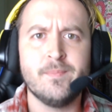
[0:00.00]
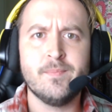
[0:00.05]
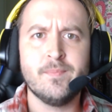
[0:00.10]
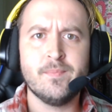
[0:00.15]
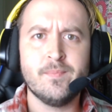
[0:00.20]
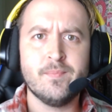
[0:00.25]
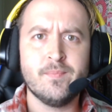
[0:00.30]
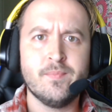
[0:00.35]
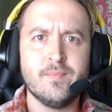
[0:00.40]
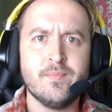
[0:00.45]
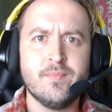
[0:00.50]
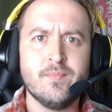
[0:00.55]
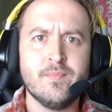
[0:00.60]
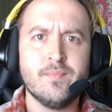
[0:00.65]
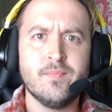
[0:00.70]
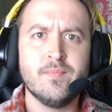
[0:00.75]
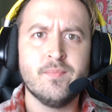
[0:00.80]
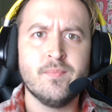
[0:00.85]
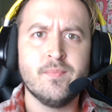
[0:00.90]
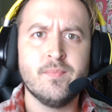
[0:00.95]

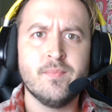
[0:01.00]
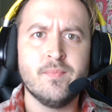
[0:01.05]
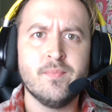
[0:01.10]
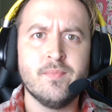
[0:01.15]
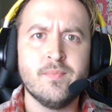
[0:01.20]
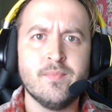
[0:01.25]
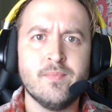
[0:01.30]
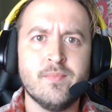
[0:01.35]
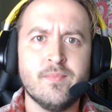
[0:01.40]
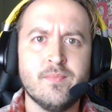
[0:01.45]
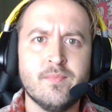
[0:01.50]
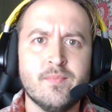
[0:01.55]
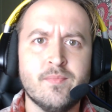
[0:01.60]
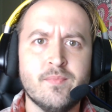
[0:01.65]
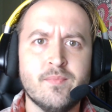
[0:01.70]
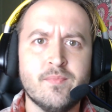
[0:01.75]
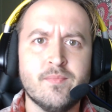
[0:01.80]
[no speech]